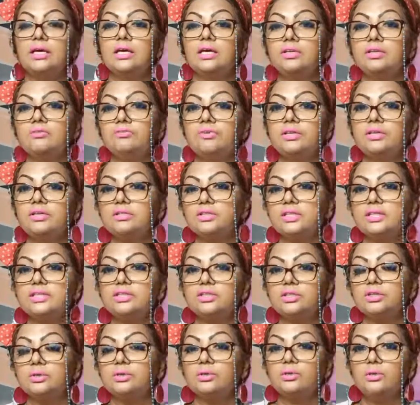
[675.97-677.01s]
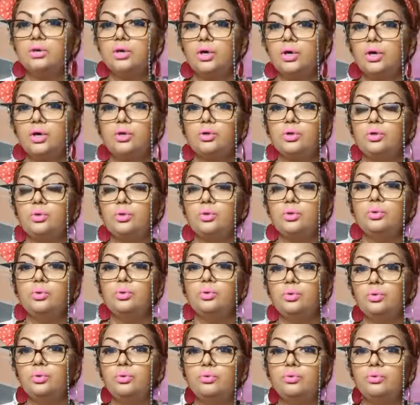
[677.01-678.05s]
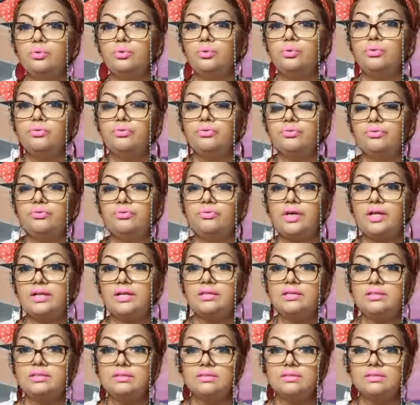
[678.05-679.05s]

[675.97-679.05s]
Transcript: It feels as though you felt